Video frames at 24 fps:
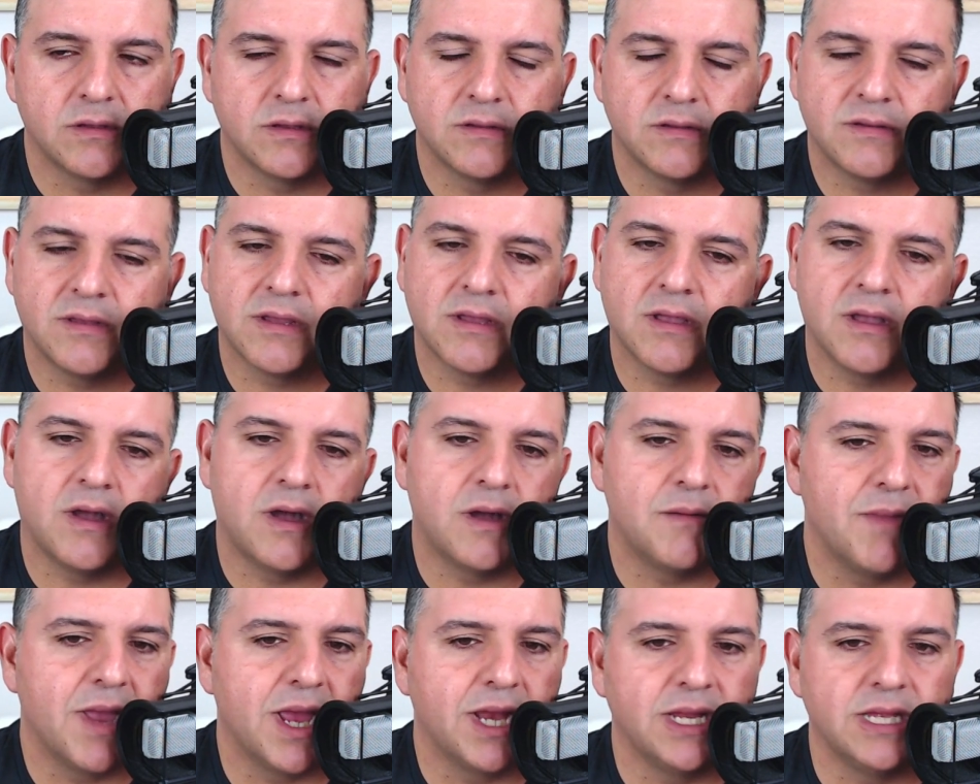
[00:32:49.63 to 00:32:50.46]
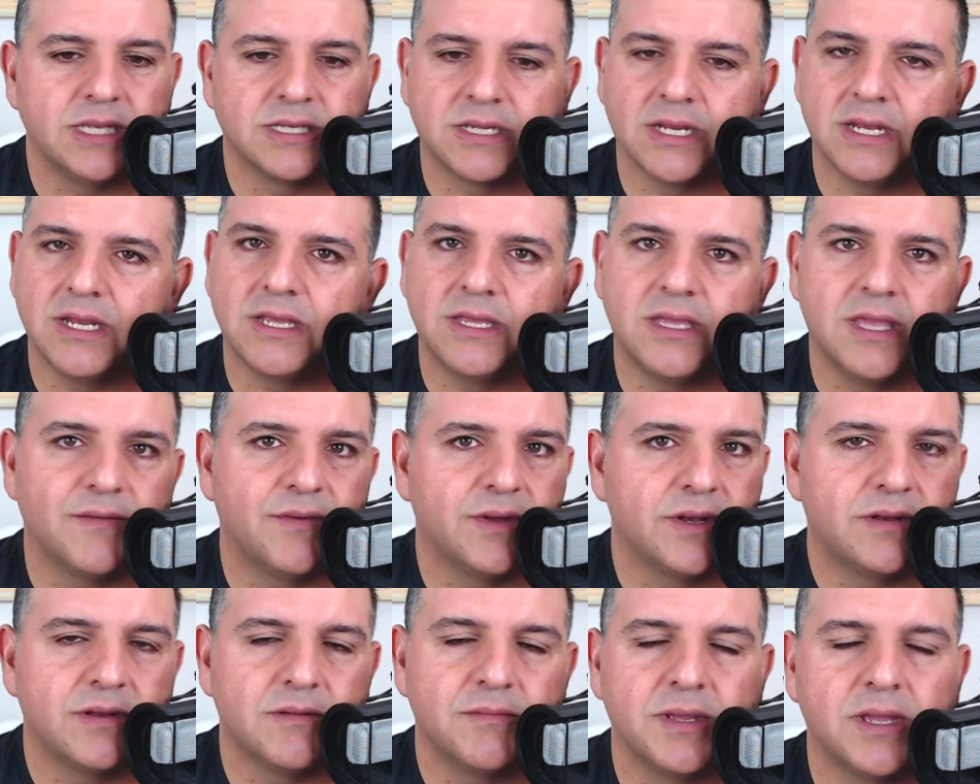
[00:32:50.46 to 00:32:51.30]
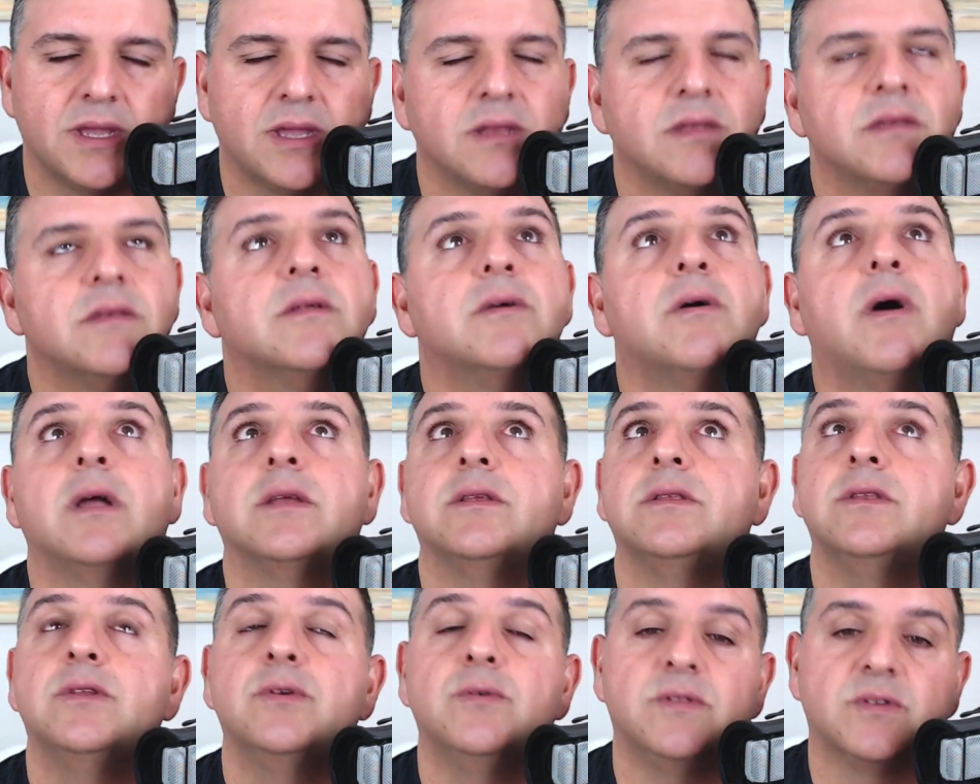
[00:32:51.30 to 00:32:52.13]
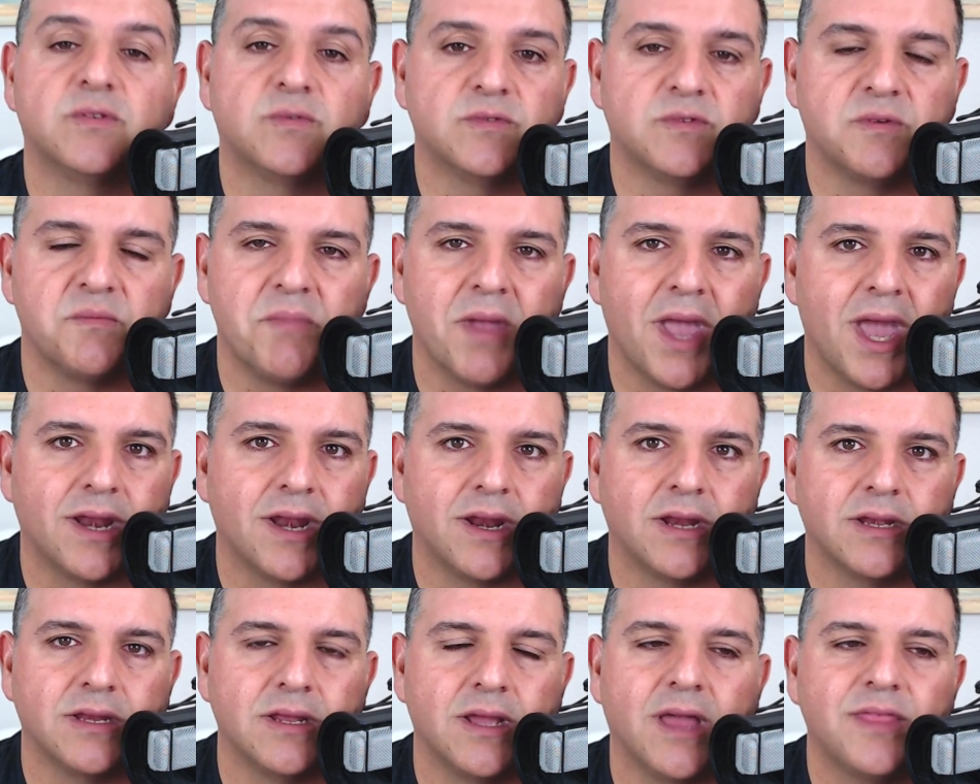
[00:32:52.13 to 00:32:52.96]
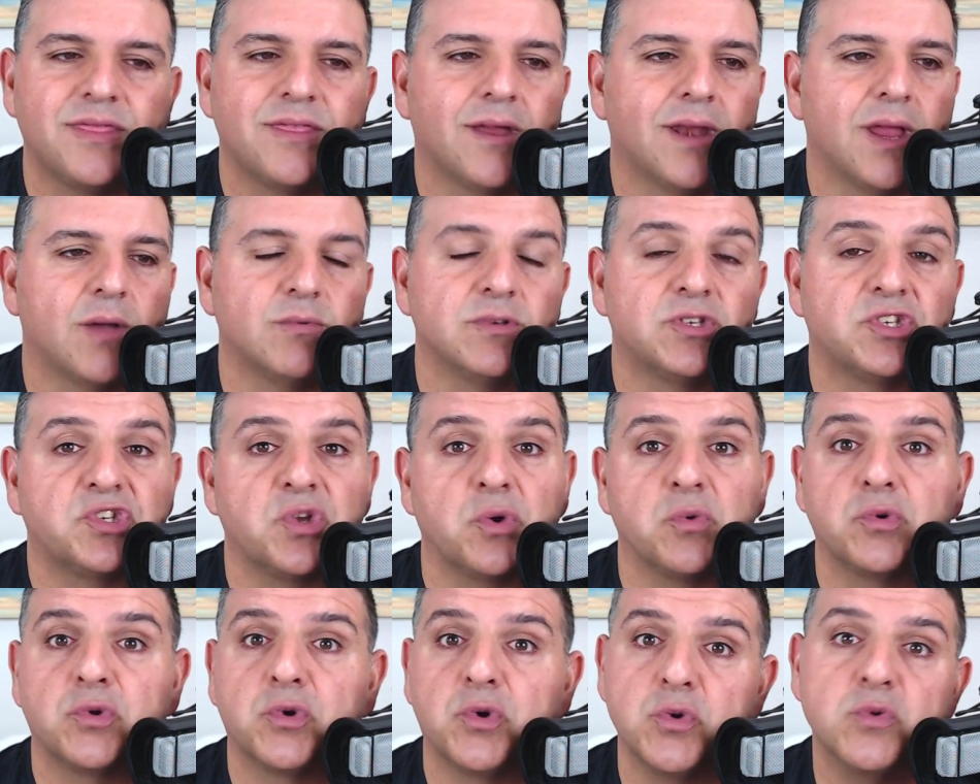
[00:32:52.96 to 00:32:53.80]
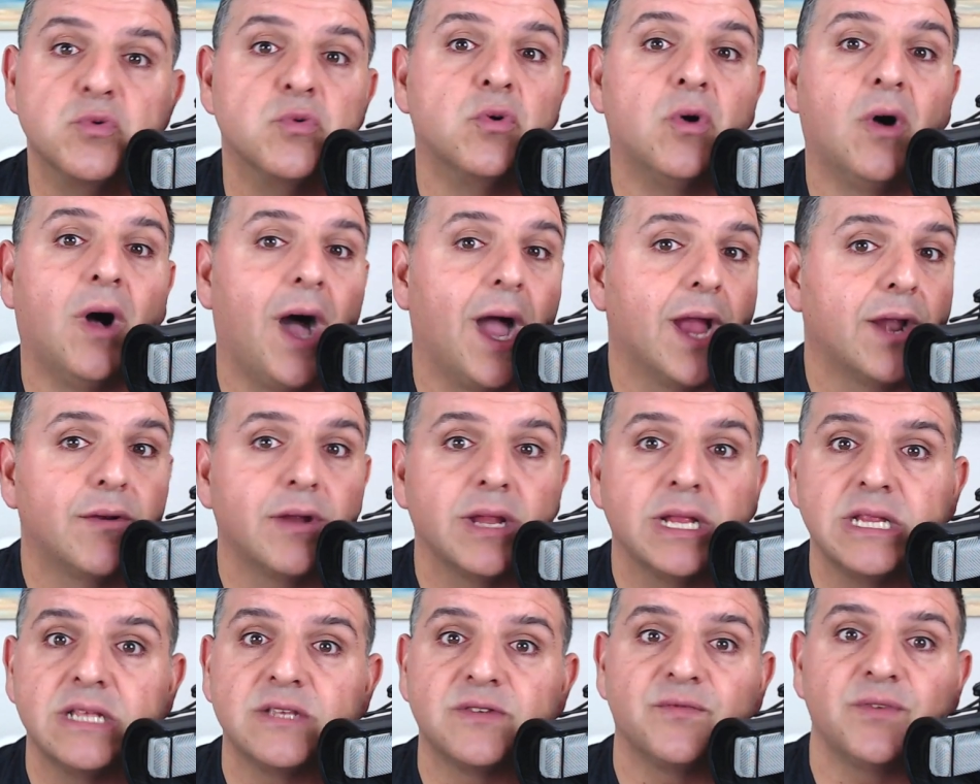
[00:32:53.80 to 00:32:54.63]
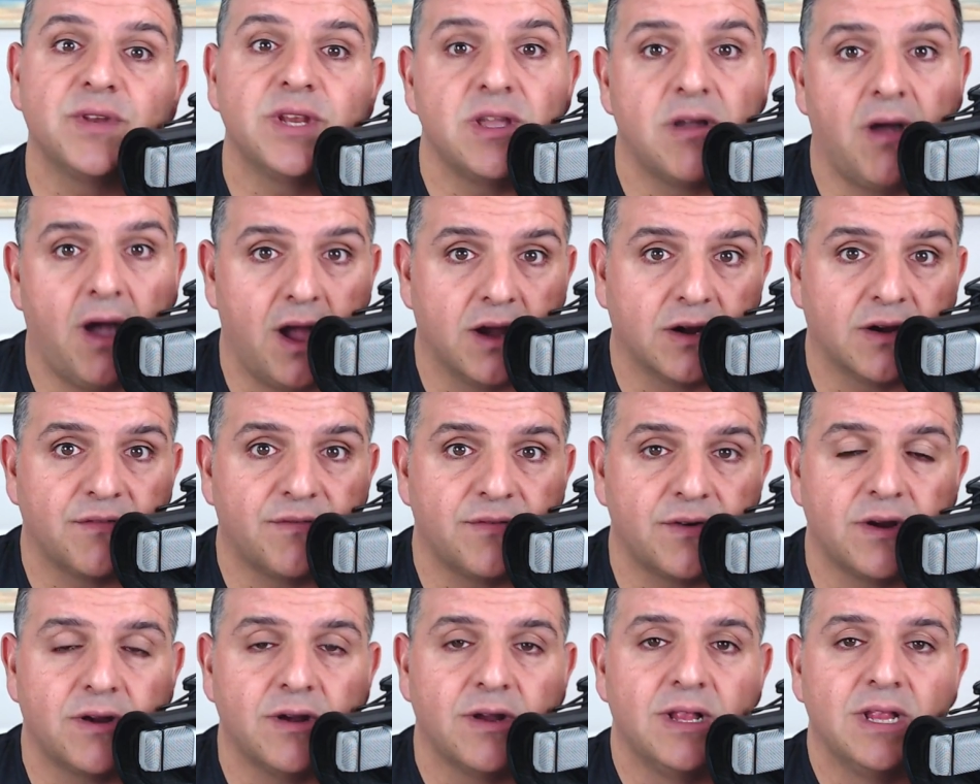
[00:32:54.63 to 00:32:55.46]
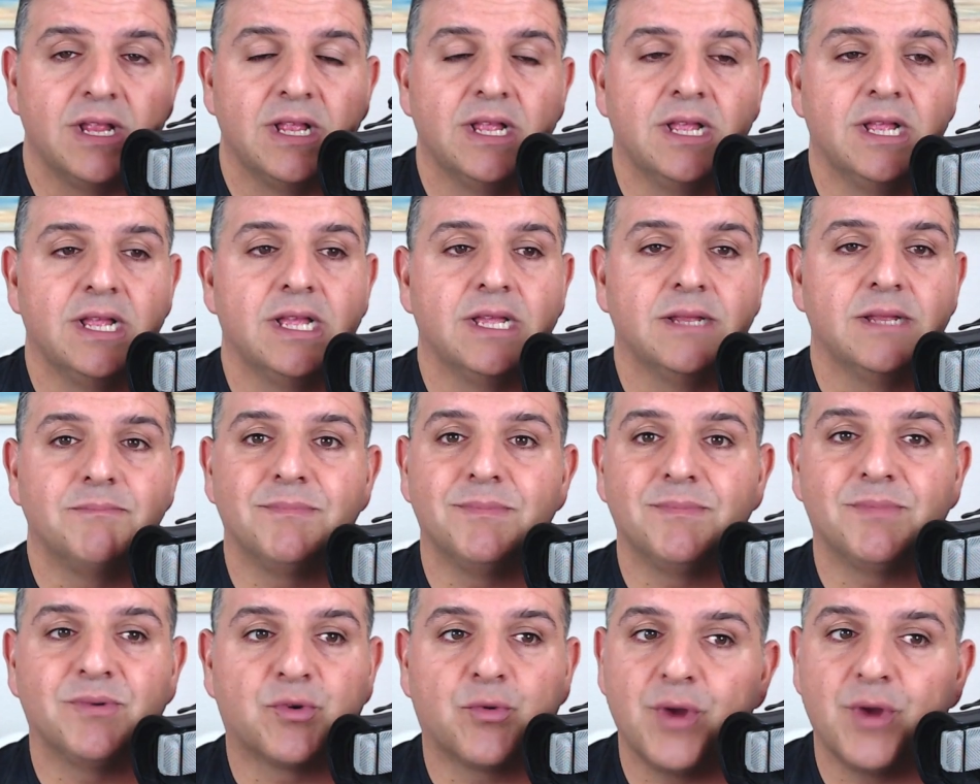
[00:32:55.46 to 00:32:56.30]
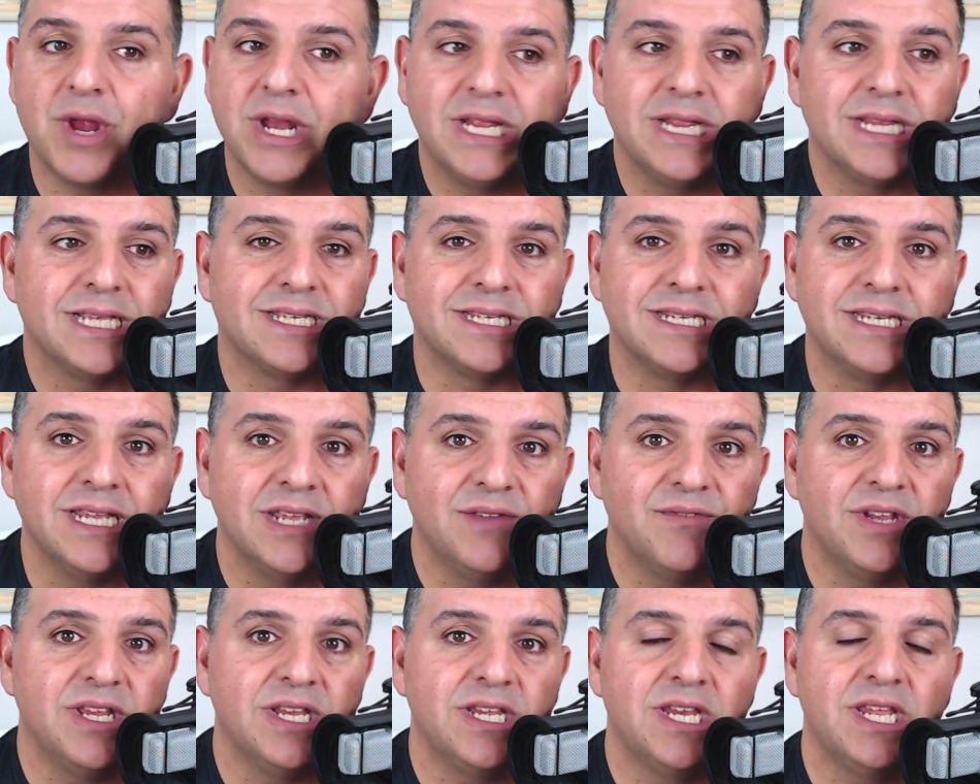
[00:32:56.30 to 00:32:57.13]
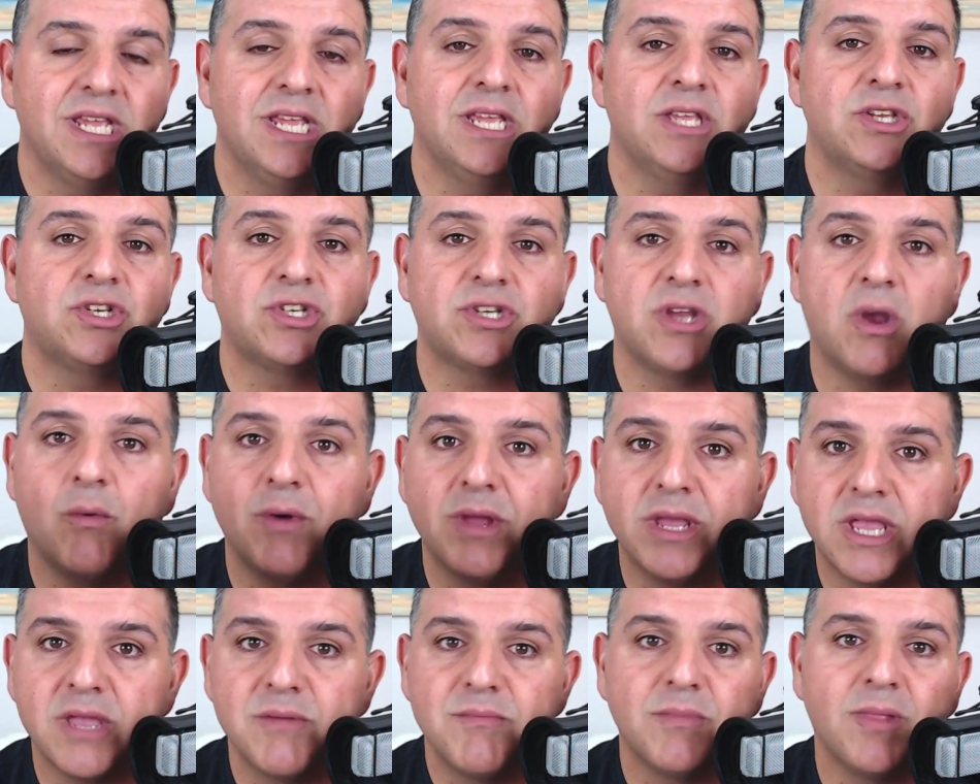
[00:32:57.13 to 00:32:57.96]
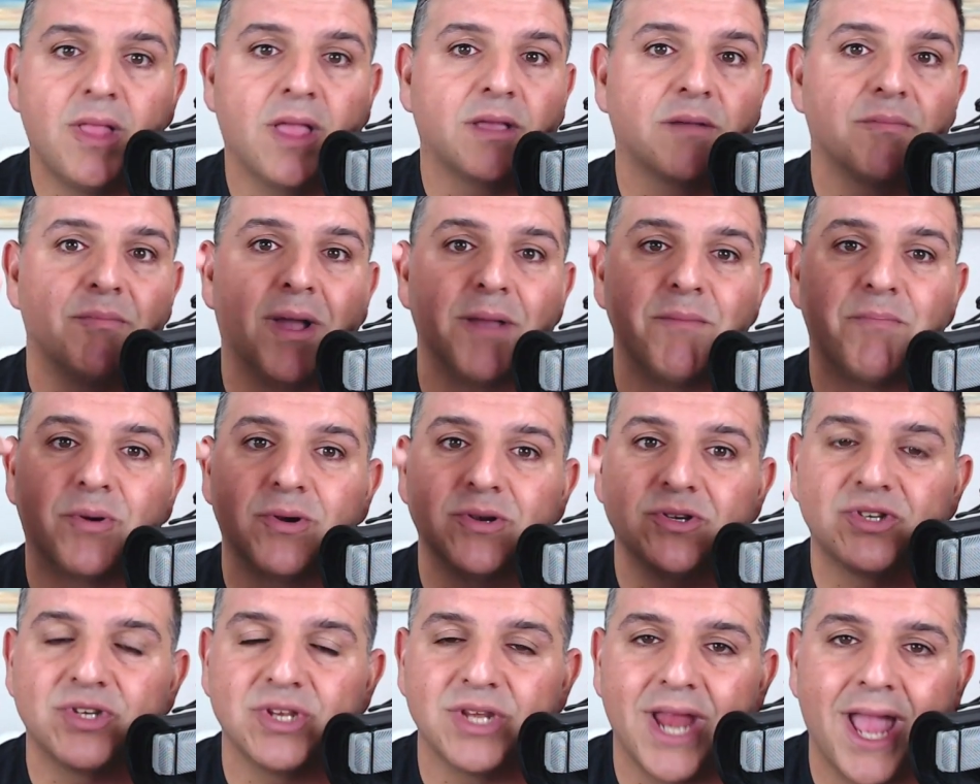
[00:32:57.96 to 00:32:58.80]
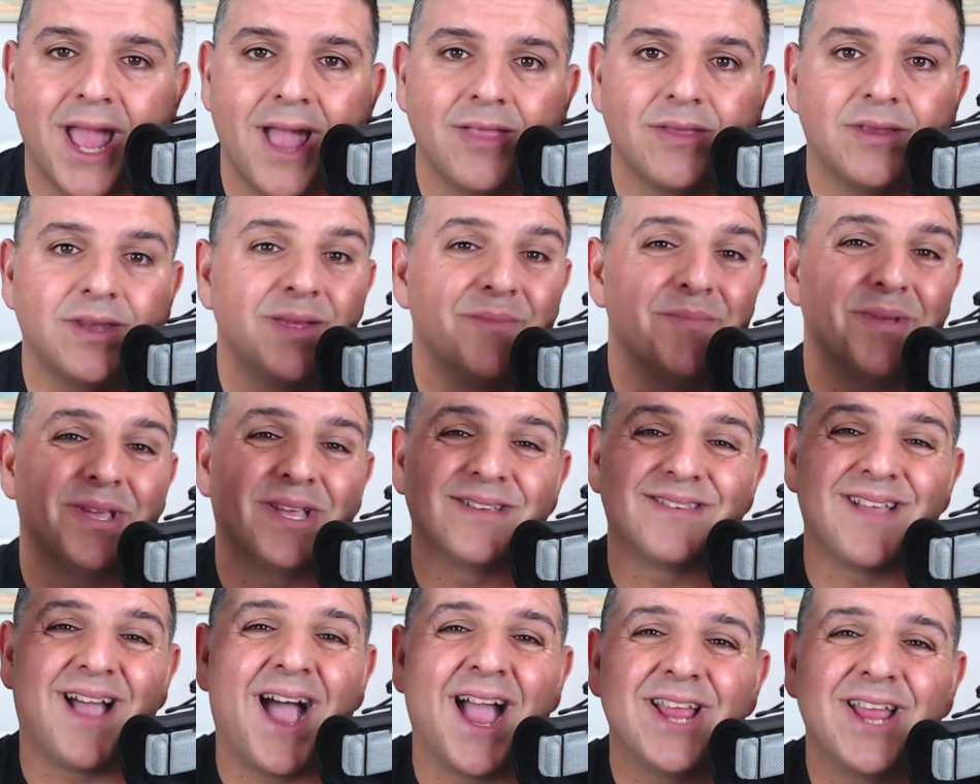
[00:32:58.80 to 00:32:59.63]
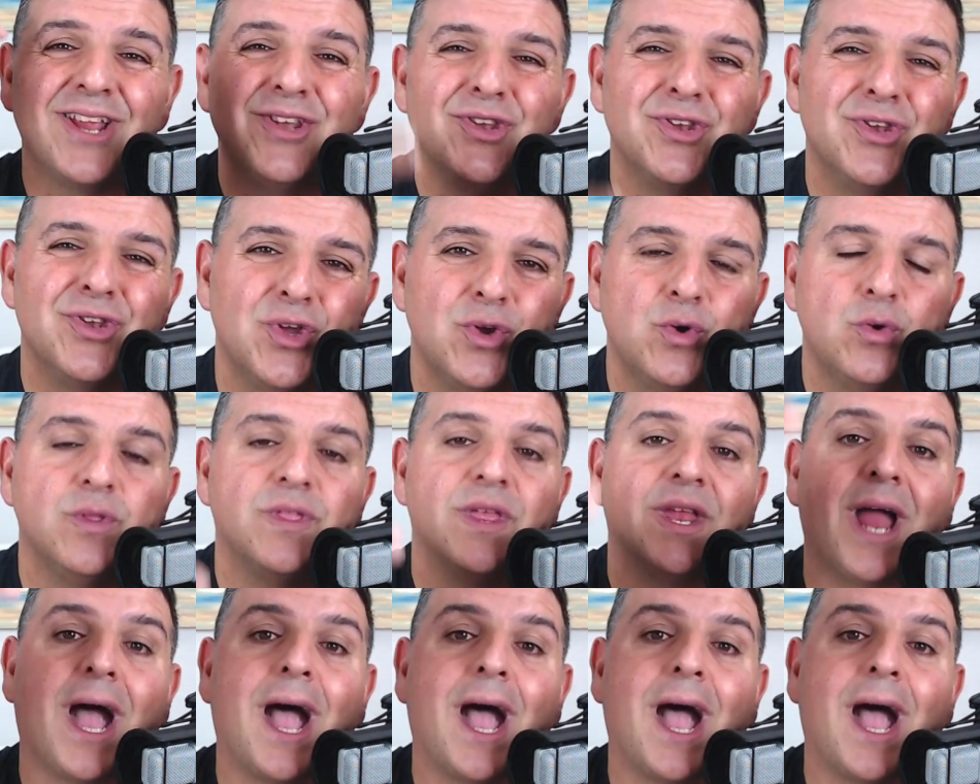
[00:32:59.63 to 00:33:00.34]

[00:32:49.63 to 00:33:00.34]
I was like, Oh man, he's gonna give it to me. I knew I knew this was a bad idea. I thought I was so cool hiring this videographer, creating this DVD, showing him like my personality, because I knew that